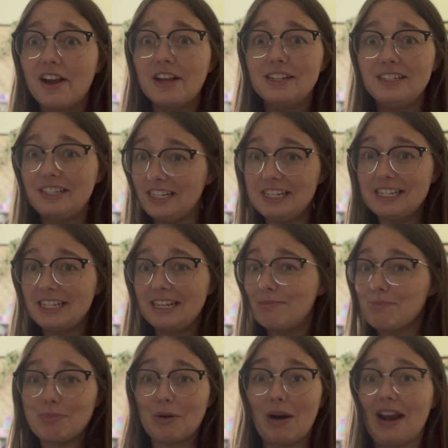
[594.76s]

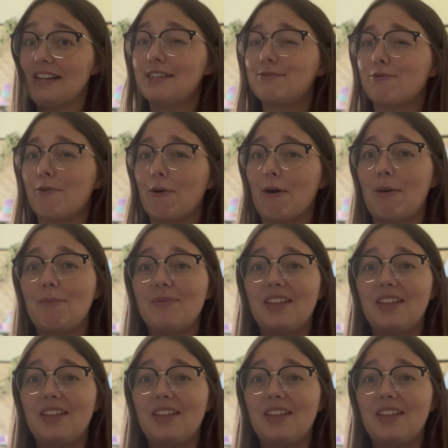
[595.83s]
decent price for them.